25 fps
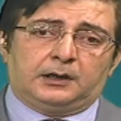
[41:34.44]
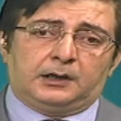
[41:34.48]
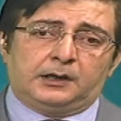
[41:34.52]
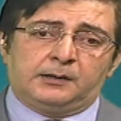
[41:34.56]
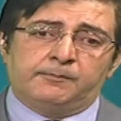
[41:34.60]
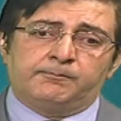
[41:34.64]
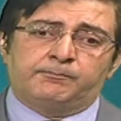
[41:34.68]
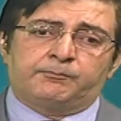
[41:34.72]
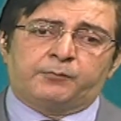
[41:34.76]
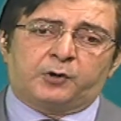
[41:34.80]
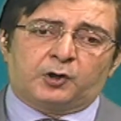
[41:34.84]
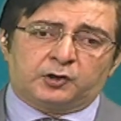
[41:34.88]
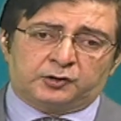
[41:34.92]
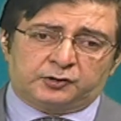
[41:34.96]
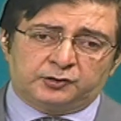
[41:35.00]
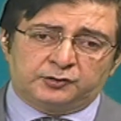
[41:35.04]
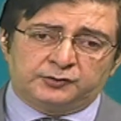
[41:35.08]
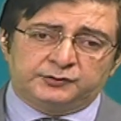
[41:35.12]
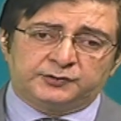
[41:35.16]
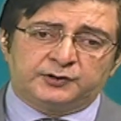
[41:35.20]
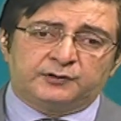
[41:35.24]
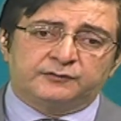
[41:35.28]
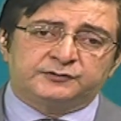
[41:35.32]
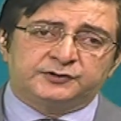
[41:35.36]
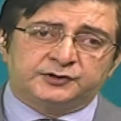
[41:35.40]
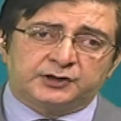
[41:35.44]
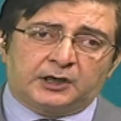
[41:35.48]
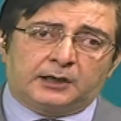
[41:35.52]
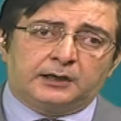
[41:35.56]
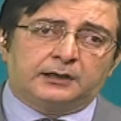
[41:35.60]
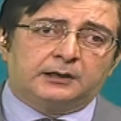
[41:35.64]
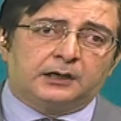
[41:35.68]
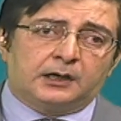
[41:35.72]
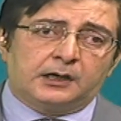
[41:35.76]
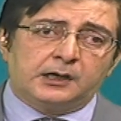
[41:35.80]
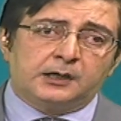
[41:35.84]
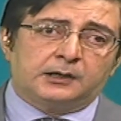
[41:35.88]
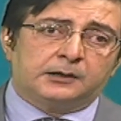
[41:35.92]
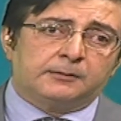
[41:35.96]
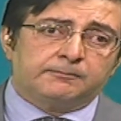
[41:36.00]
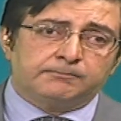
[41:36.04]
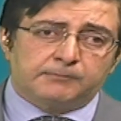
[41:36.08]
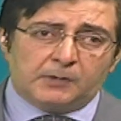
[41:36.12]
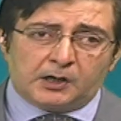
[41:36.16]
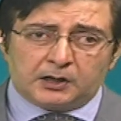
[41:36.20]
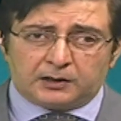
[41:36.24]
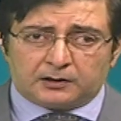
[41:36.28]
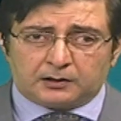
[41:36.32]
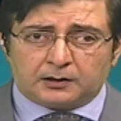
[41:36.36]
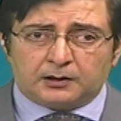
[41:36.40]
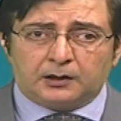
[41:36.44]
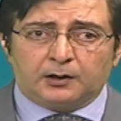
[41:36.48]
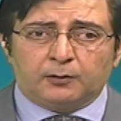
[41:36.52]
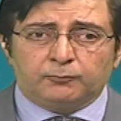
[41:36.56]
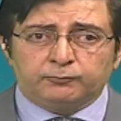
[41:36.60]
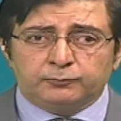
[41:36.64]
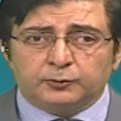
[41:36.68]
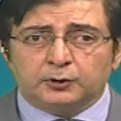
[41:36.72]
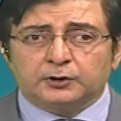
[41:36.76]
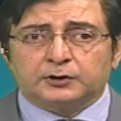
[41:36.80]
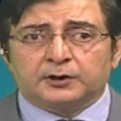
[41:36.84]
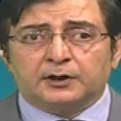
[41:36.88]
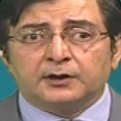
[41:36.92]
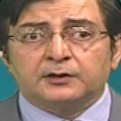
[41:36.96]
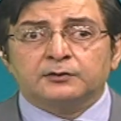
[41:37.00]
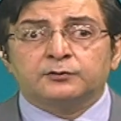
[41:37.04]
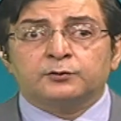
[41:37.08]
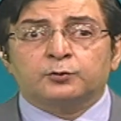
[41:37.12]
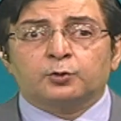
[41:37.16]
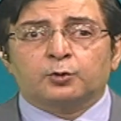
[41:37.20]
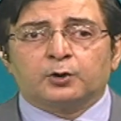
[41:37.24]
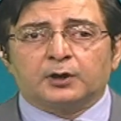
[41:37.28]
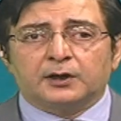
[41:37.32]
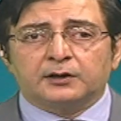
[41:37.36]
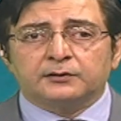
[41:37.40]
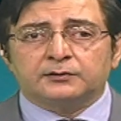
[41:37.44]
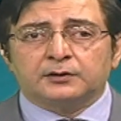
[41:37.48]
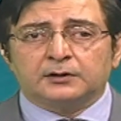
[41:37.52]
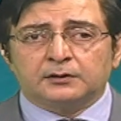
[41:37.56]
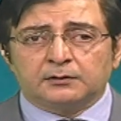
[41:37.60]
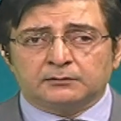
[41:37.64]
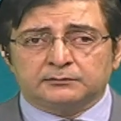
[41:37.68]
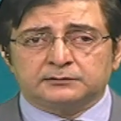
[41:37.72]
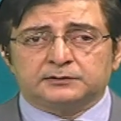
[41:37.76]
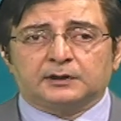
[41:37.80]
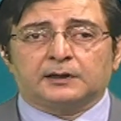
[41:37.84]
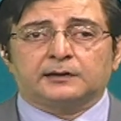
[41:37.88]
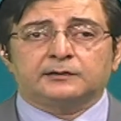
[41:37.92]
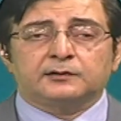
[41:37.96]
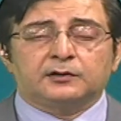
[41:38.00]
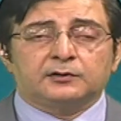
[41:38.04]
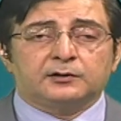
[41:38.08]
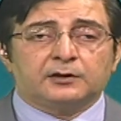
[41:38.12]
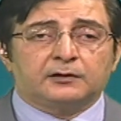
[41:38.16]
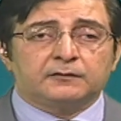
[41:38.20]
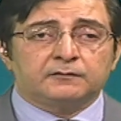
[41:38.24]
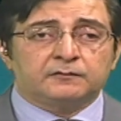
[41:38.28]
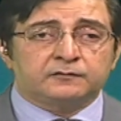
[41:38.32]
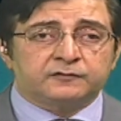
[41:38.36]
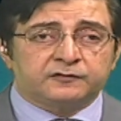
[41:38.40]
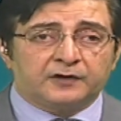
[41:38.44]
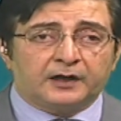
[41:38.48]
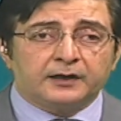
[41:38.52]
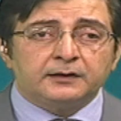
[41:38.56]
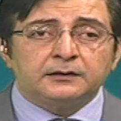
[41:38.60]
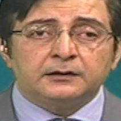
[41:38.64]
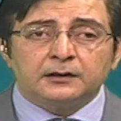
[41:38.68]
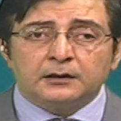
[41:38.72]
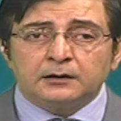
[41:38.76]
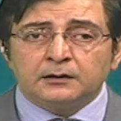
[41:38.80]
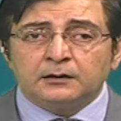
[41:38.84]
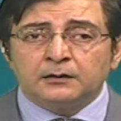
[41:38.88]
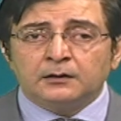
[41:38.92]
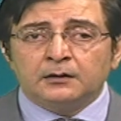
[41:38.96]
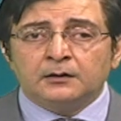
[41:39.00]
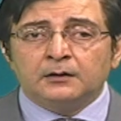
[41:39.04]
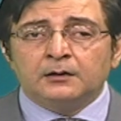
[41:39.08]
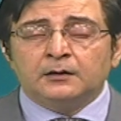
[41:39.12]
importance of China and America working together rather than fighting,